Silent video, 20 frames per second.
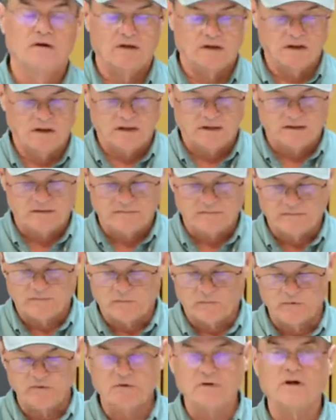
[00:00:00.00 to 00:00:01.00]
Uh,
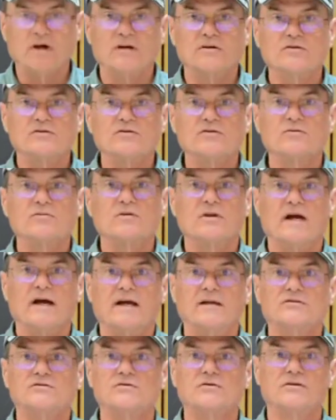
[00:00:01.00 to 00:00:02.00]
when you got two
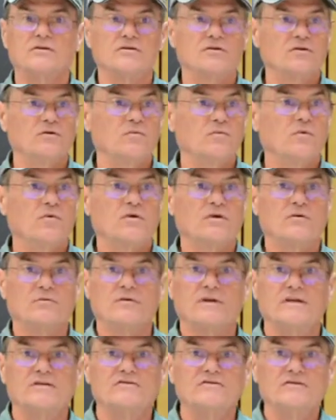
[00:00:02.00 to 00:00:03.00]
lights, you can do one on
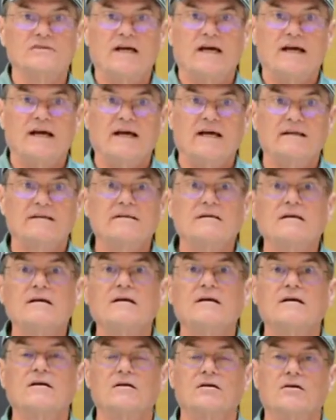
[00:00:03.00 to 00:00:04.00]
each side,
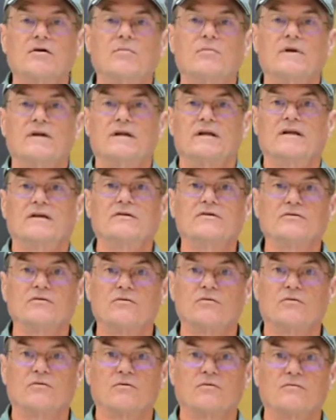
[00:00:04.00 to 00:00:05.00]
coming in at
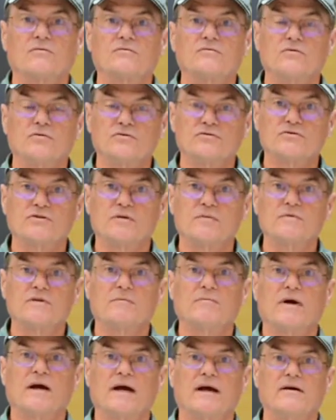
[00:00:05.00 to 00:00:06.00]
your, your subject
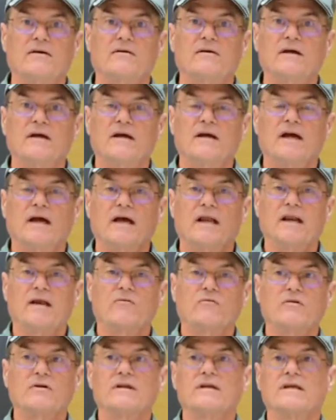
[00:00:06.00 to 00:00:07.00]
matter and
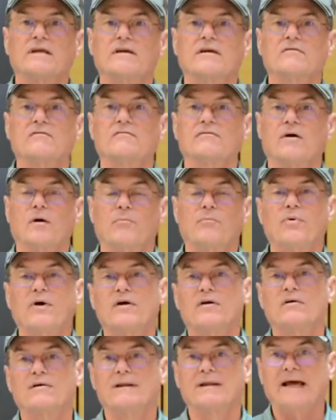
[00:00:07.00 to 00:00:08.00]
really give a
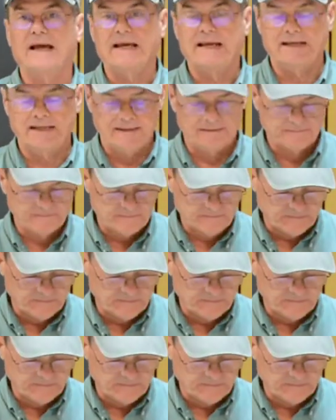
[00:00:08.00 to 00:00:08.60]
better lighting.